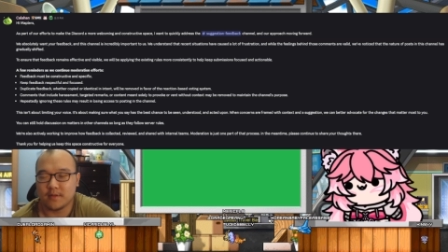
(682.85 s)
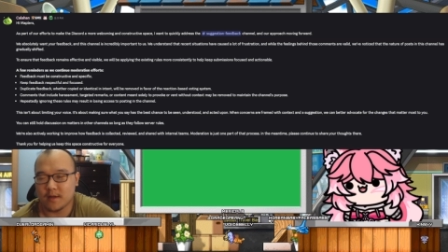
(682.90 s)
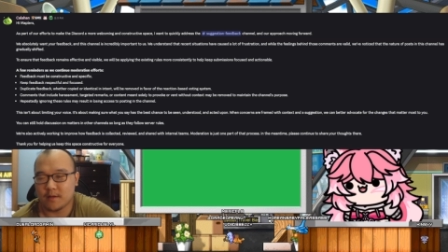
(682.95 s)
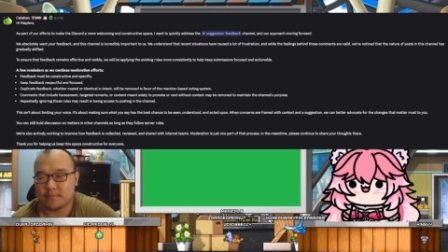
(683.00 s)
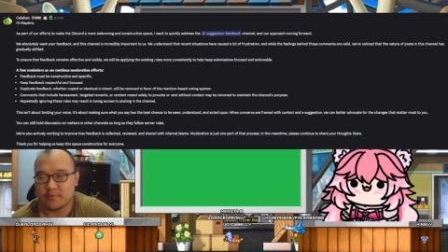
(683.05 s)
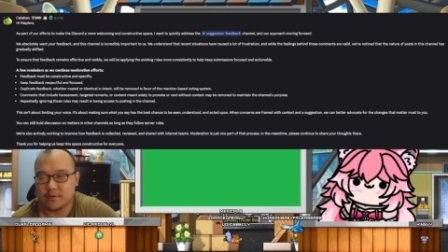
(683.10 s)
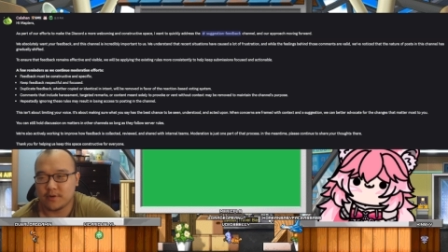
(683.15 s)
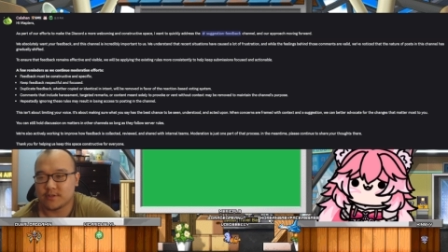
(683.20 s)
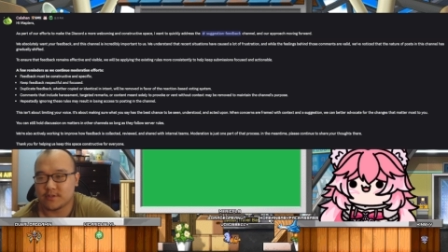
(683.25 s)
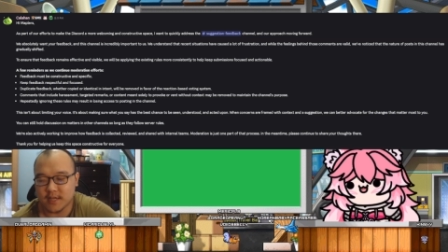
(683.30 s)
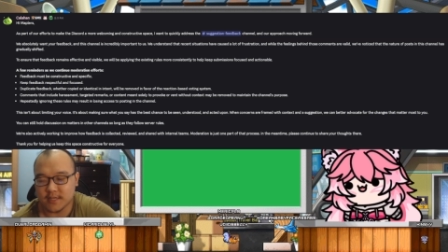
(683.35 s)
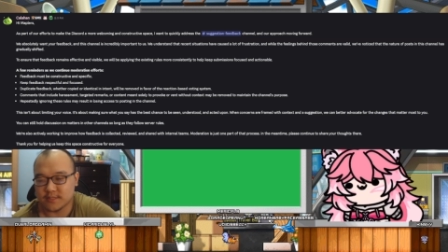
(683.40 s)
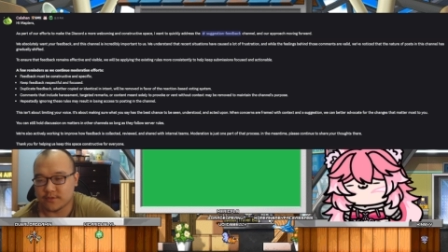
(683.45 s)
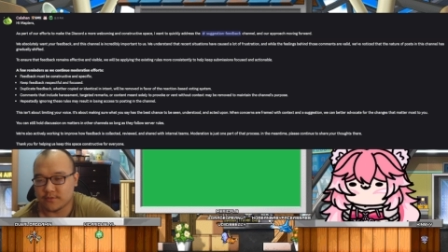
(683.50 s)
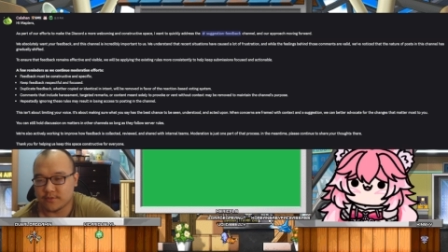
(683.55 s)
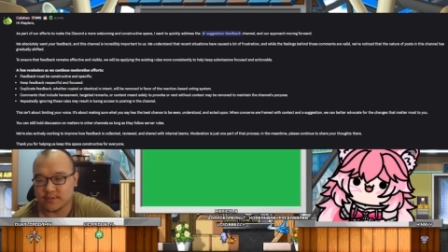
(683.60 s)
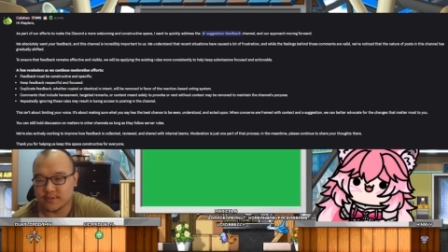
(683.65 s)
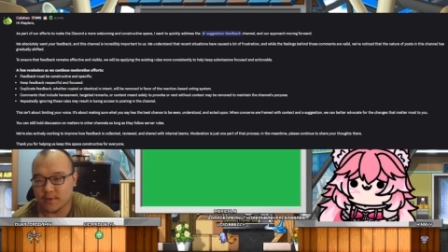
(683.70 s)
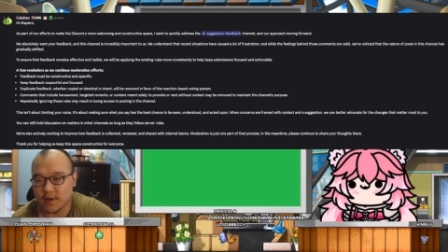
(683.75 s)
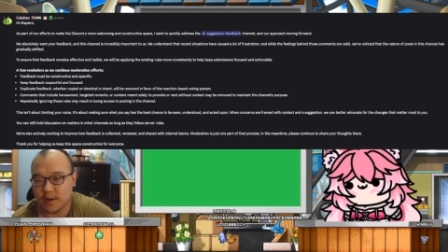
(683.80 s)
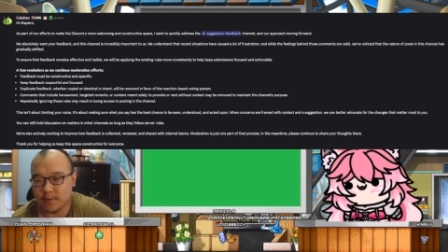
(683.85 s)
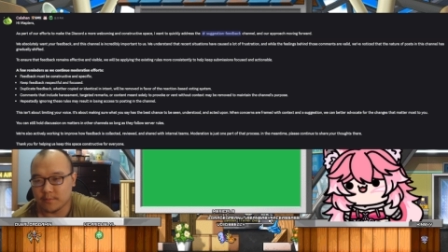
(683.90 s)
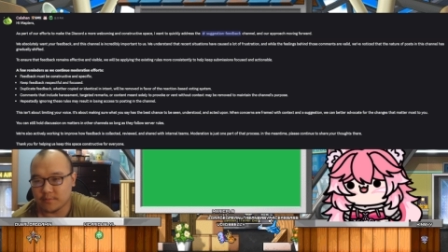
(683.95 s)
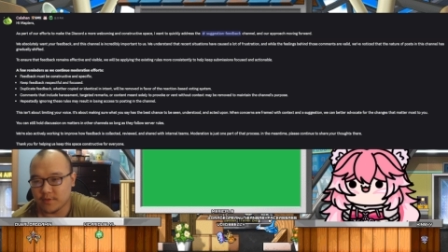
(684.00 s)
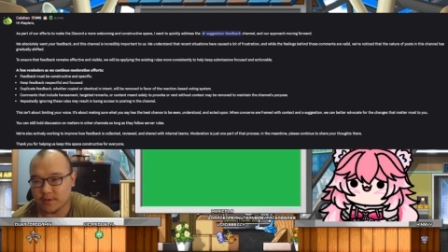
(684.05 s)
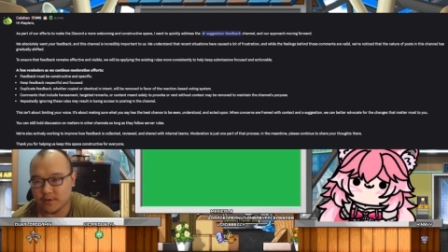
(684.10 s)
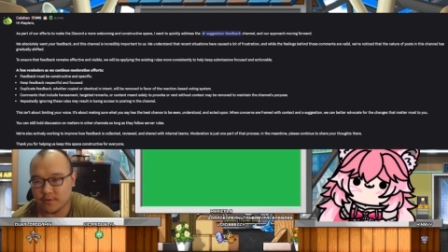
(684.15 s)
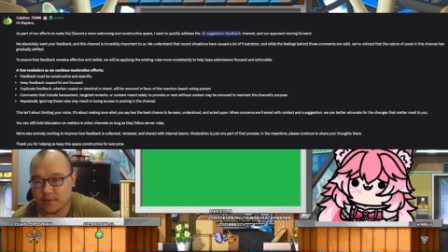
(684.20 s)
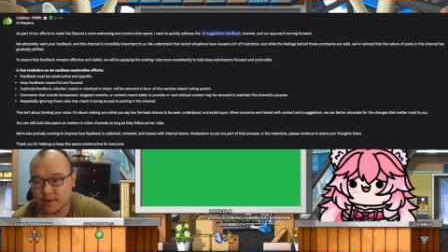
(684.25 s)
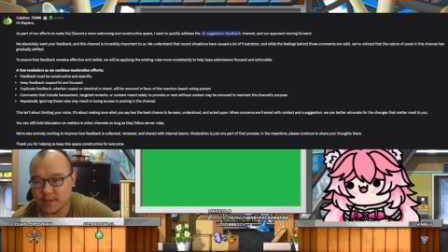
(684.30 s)
I'm pretty sure that's the reason why I'm
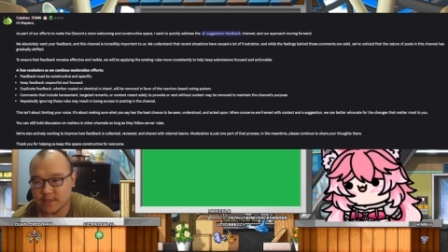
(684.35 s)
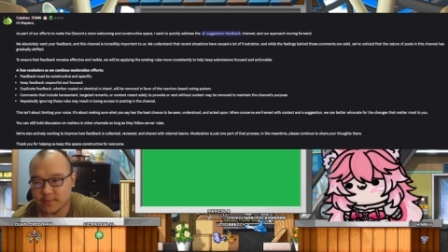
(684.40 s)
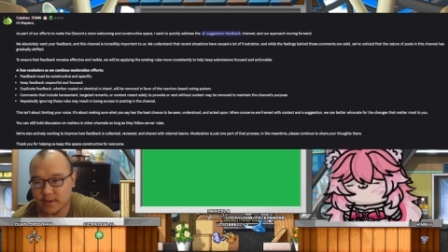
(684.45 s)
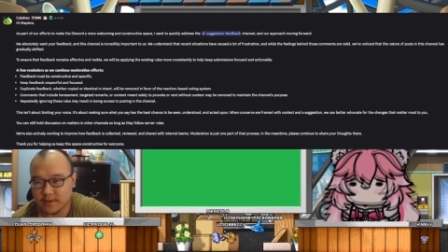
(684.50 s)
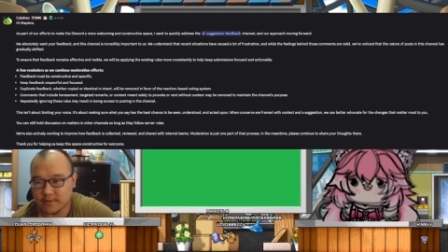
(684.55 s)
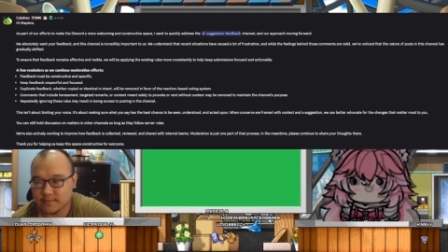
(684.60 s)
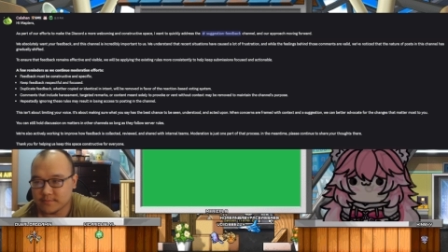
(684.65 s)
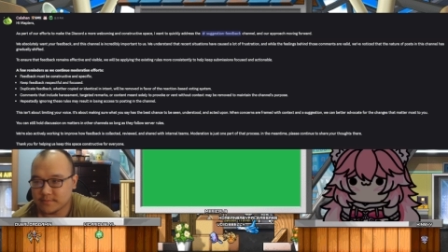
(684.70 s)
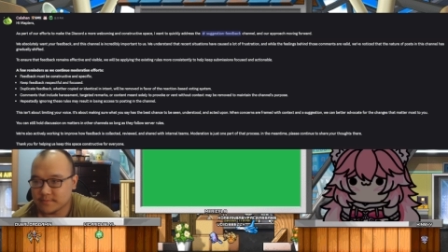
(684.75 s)
thinking of rage baiting.